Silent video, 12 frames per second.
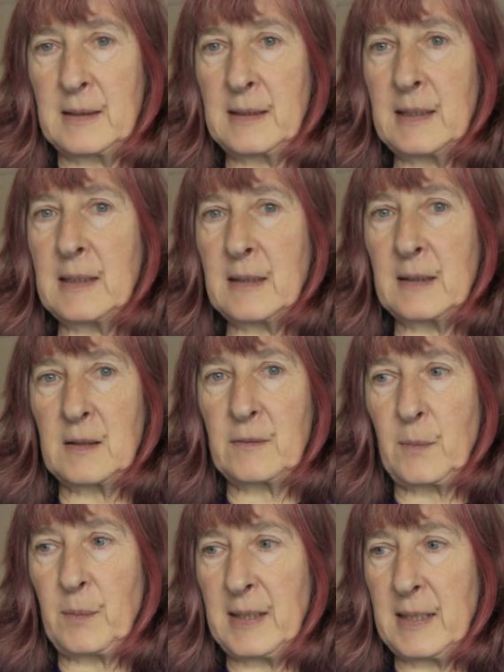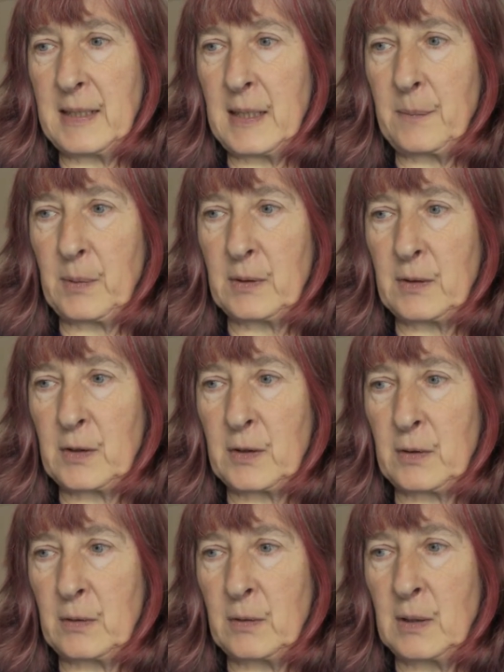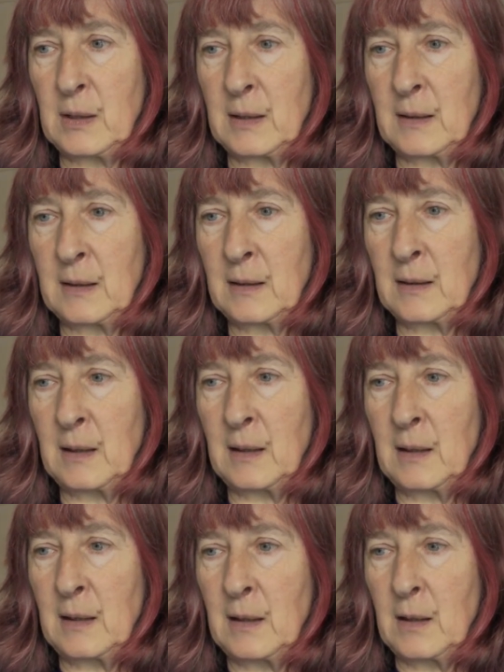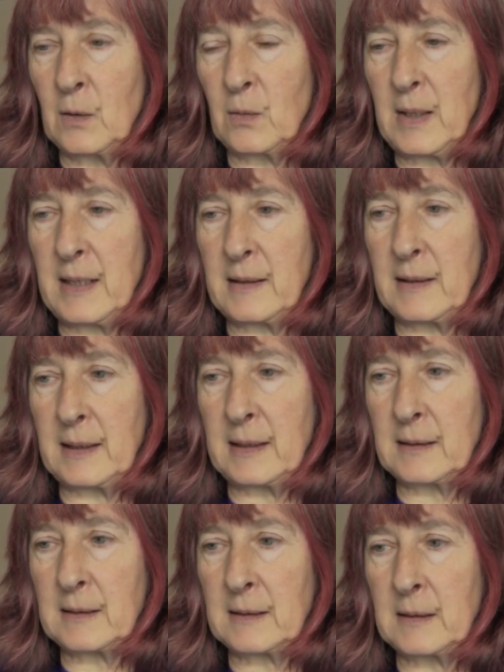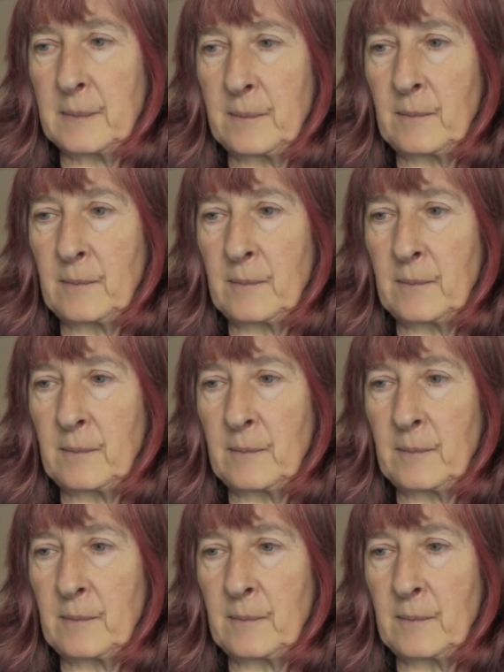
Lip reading: distance for being able to read things.